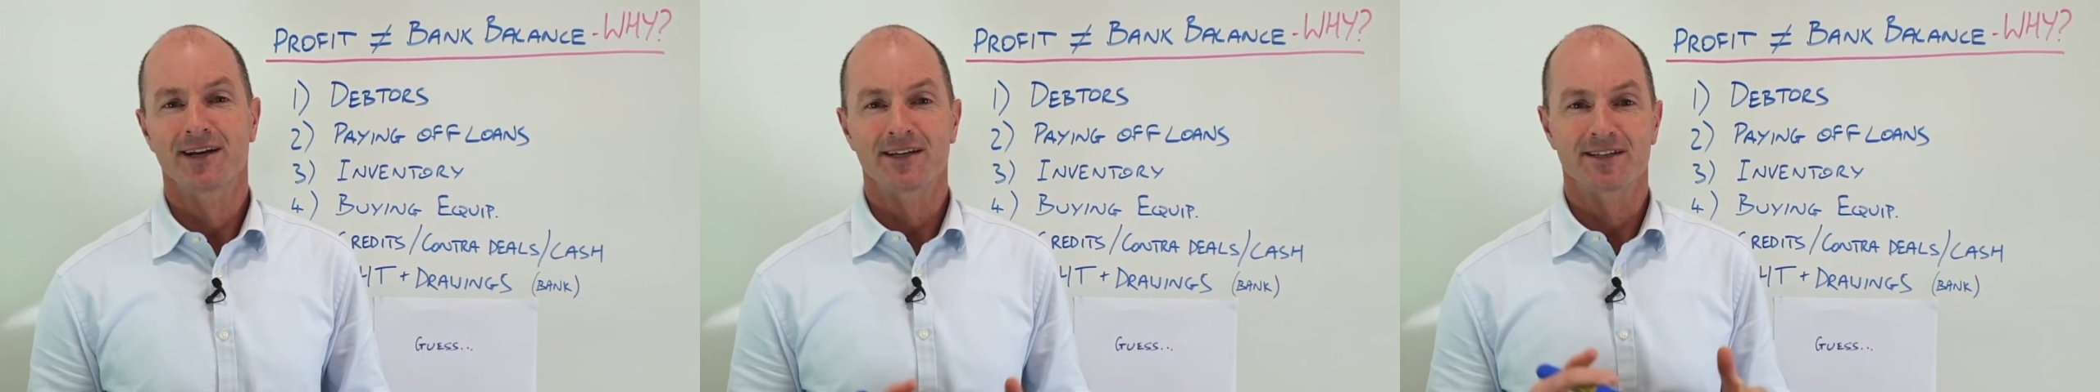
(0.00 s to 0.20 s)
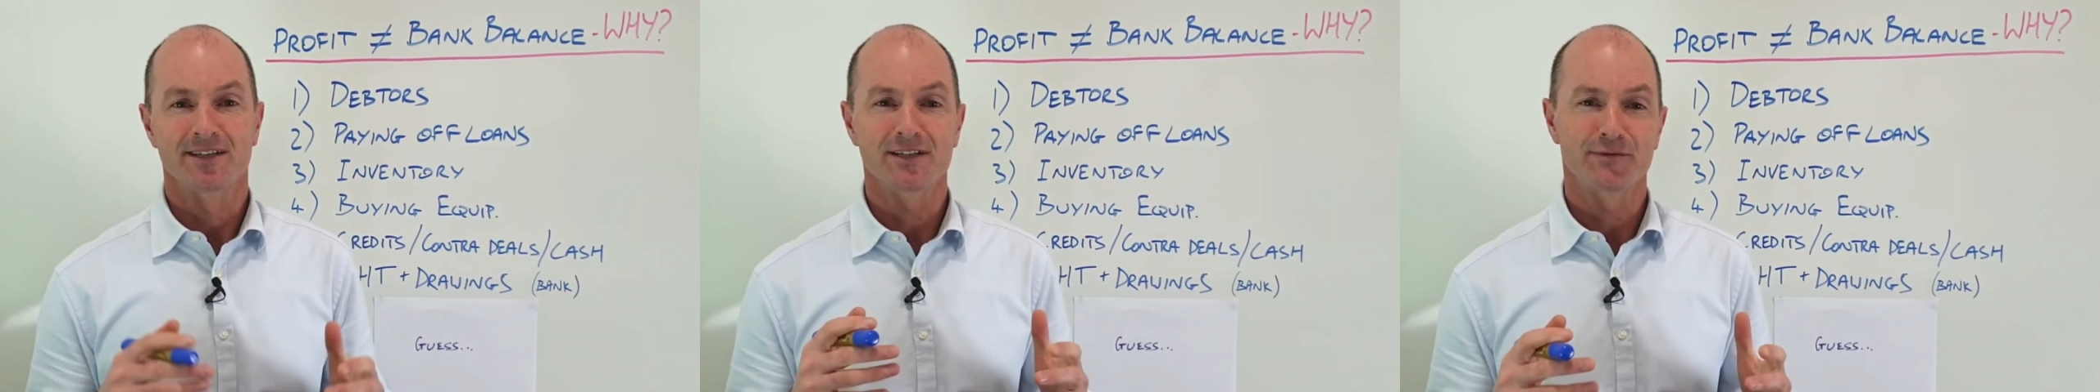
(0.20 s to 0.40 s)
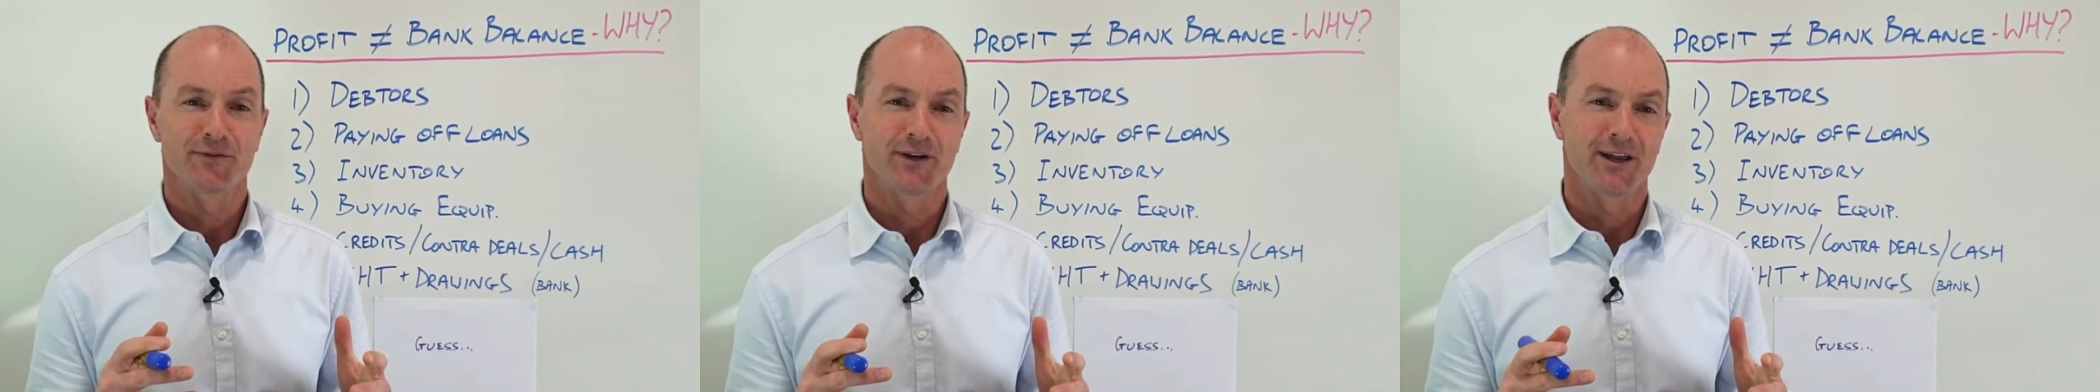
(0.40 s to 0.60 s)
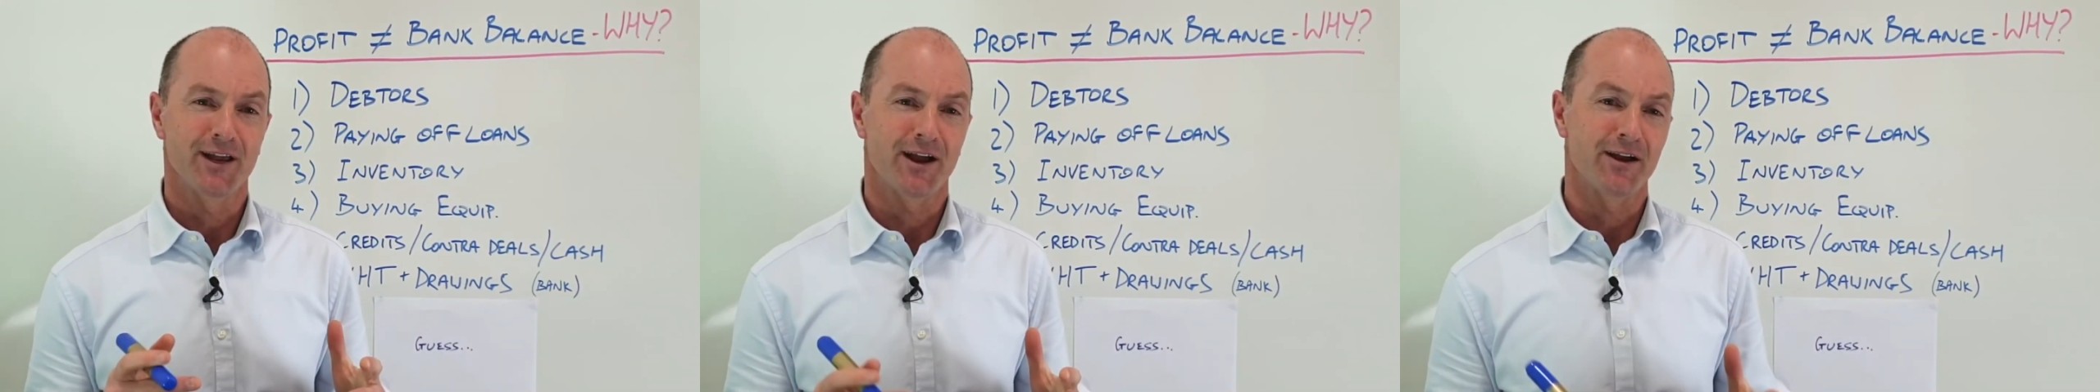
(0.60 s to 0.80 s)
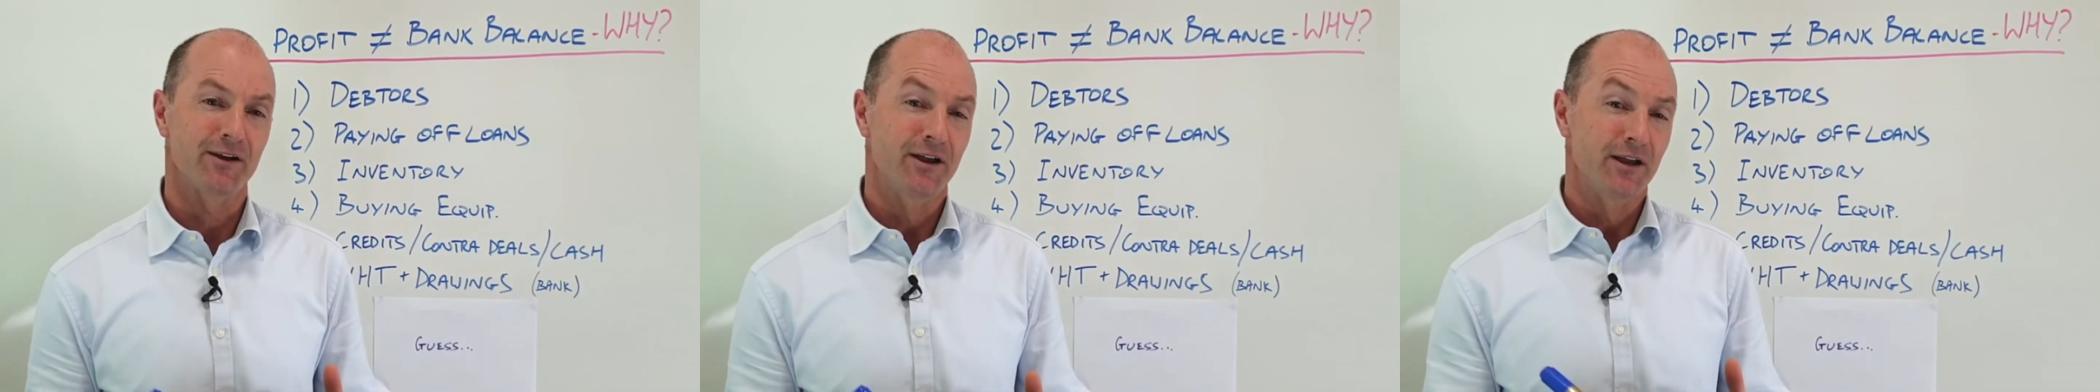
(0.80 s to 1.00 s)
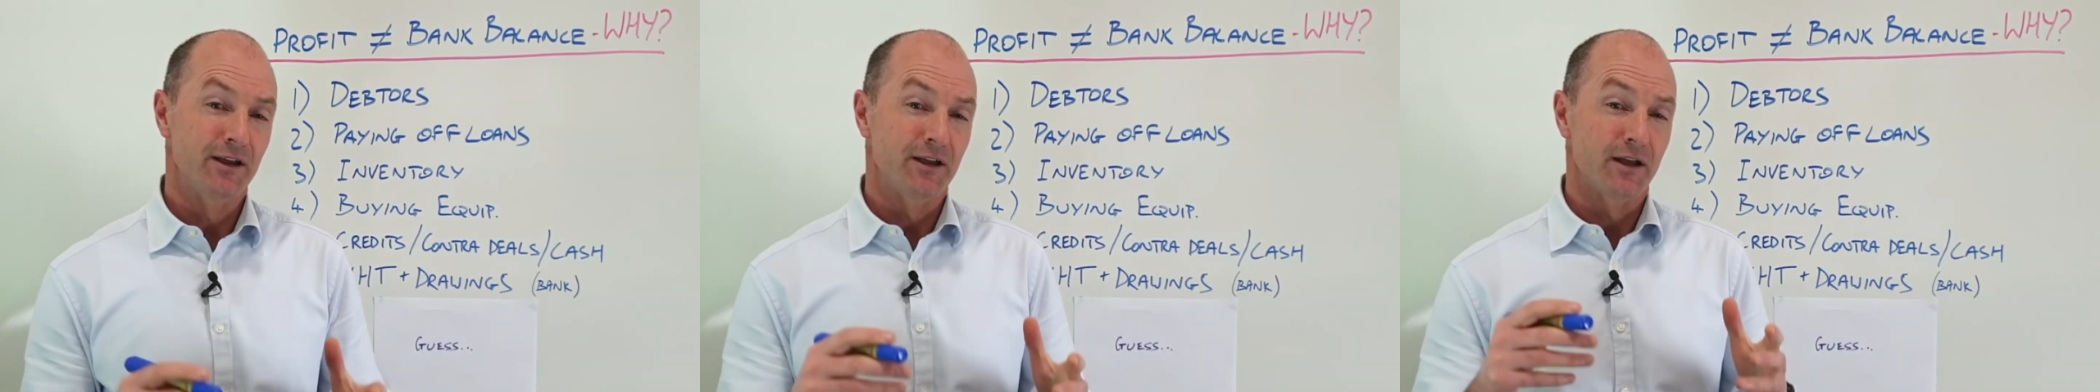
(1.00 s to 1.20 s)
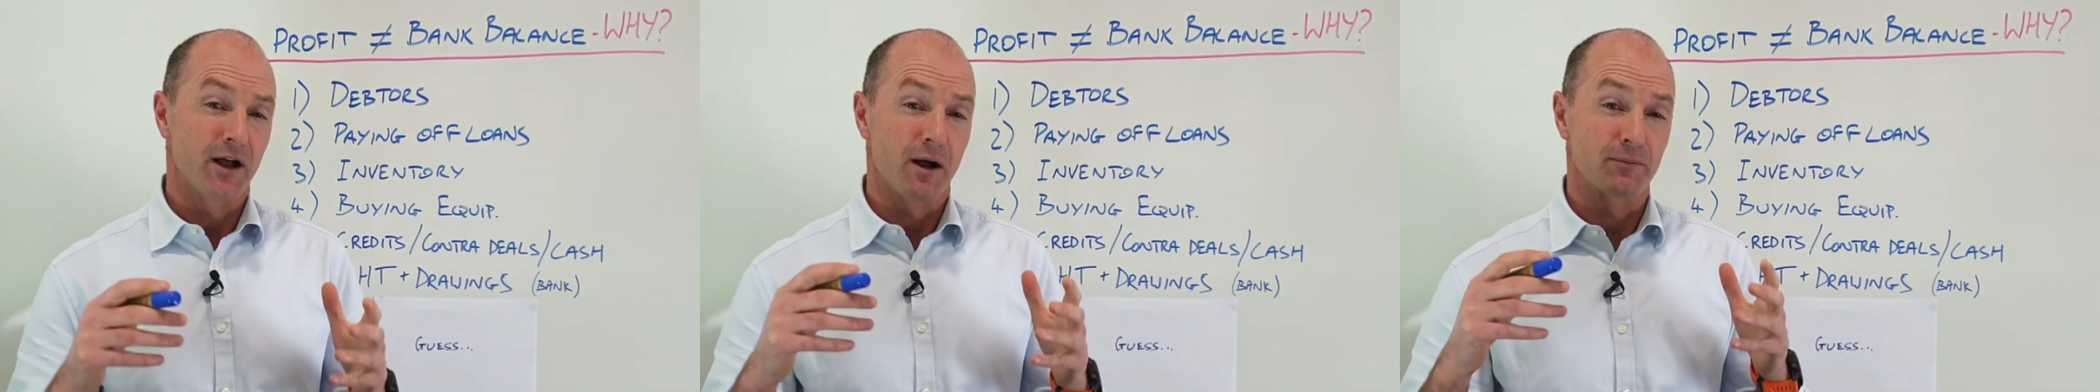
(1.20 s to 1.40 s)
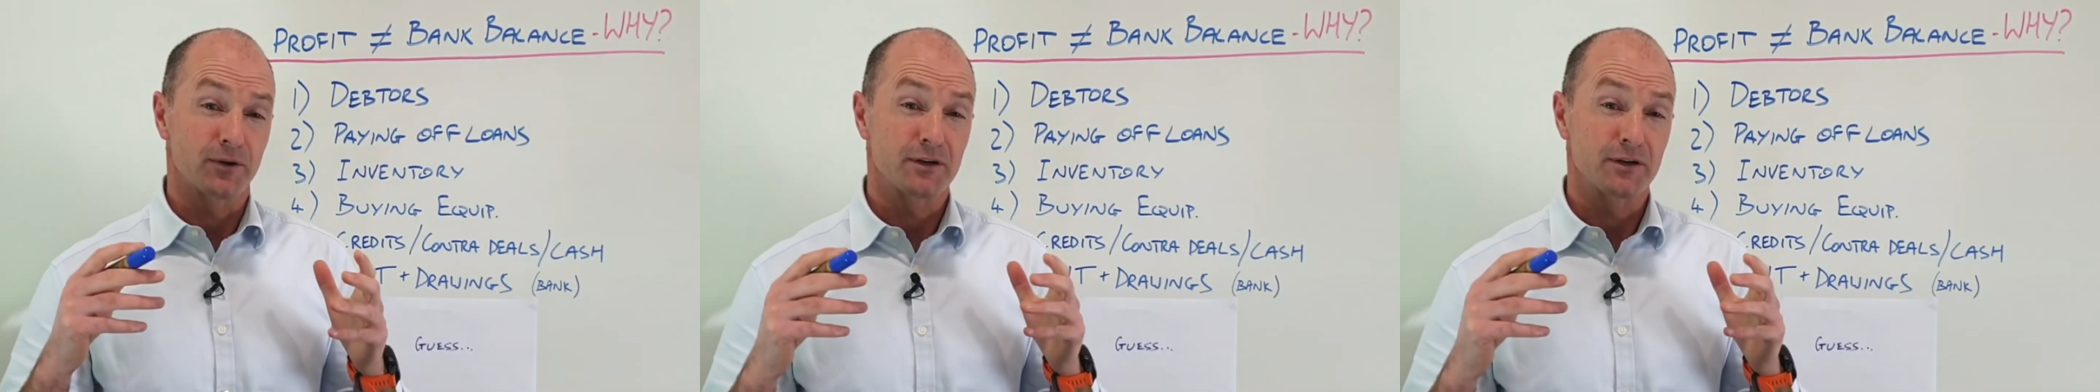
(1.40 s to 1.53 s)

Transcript: So this video, I'm